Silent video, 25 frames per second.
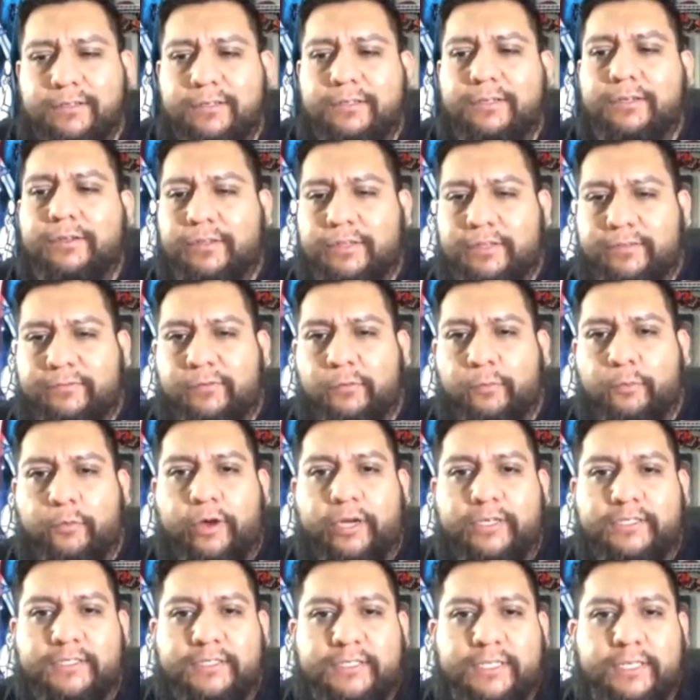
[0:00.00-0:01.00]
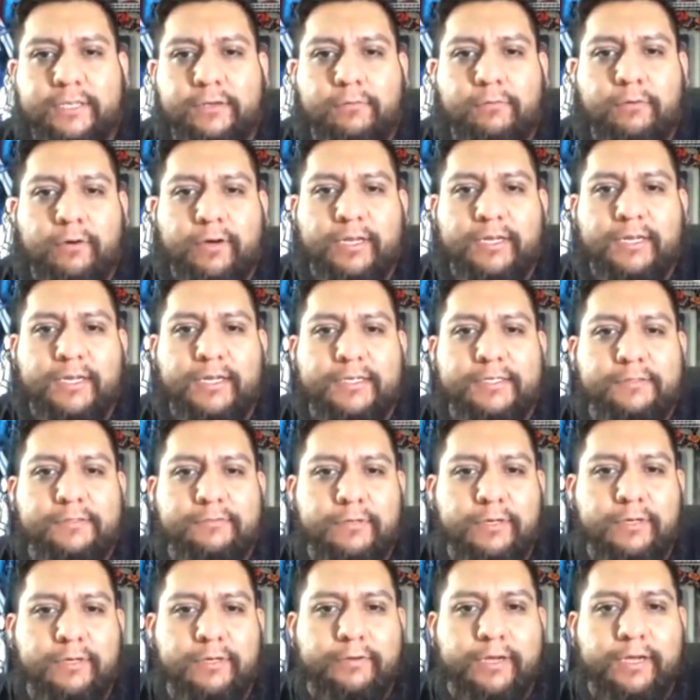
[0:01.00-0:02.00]
another different project that you're working on as
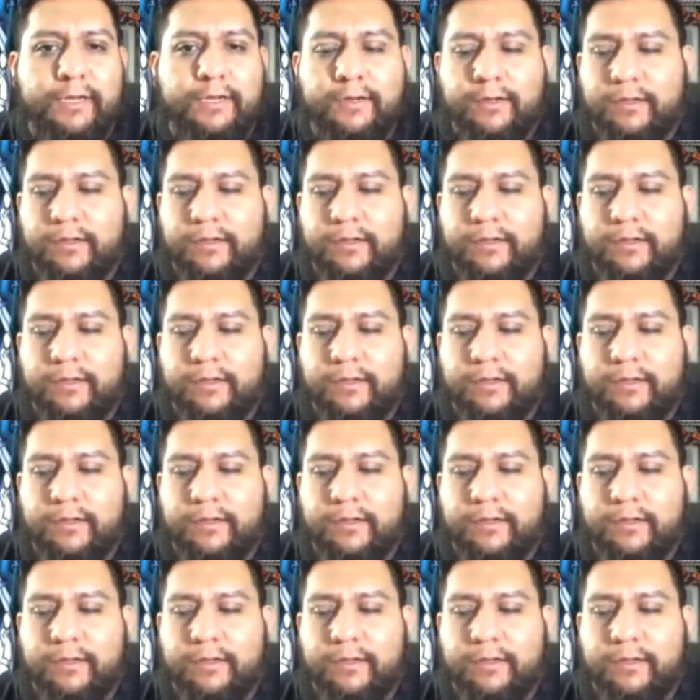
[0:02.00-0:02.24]
well, right?